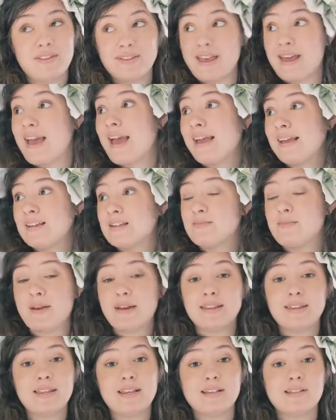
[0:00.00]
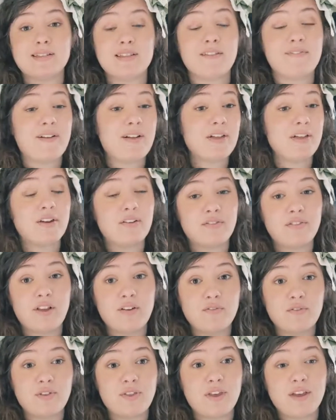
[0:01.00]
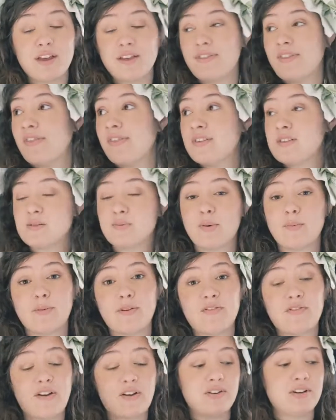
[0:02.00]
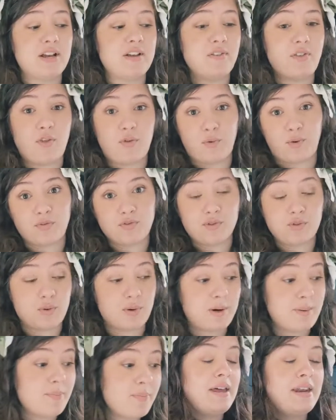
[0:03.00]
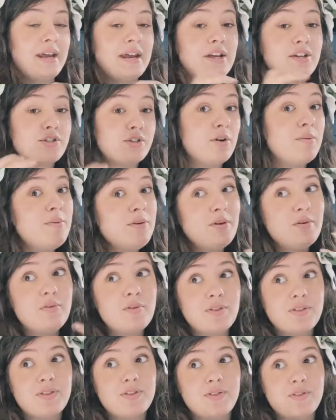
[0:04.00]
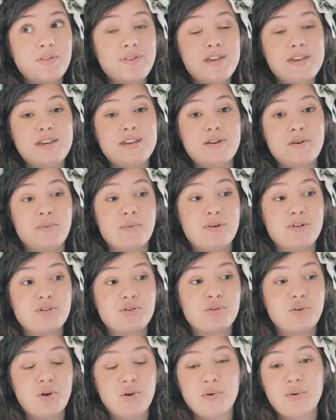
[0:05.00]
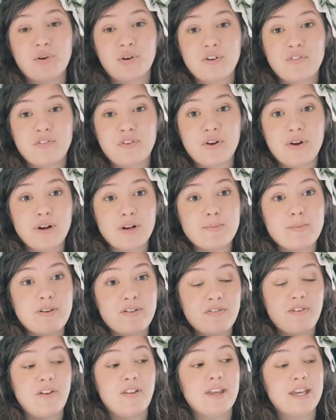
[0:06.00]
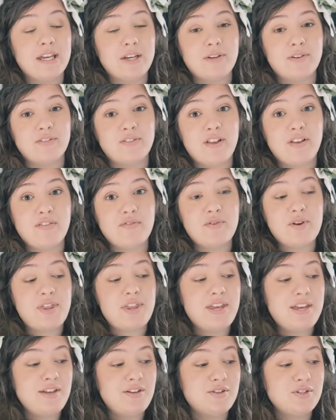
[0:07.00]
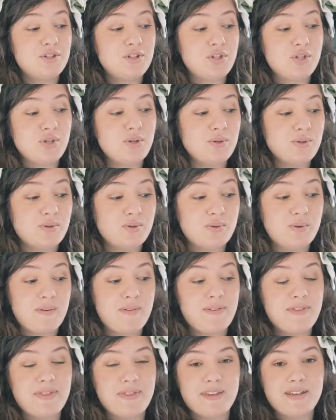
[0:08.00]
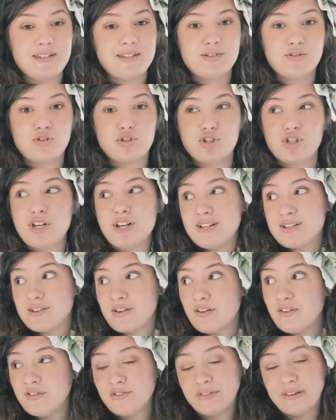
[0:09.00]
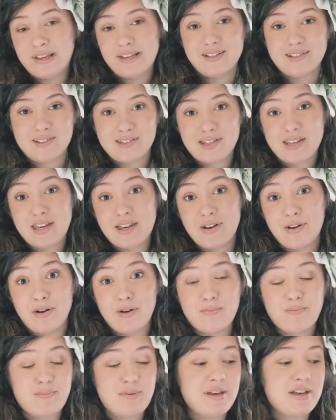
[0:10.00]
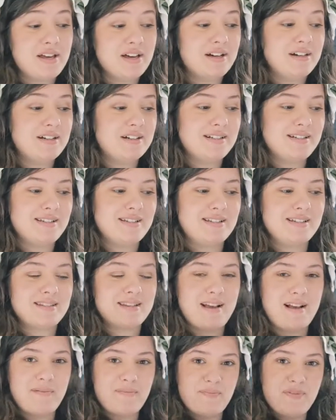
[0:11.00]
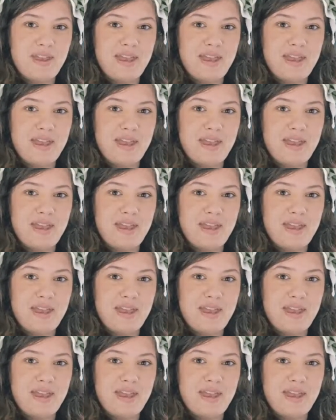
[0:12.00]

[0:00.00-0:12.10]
Like, they handmade this, they fell out of love with it, and then this woman found it at the thrift store. And I attribute the original owner of the garment falling out of love with it to this sheet of lace here, because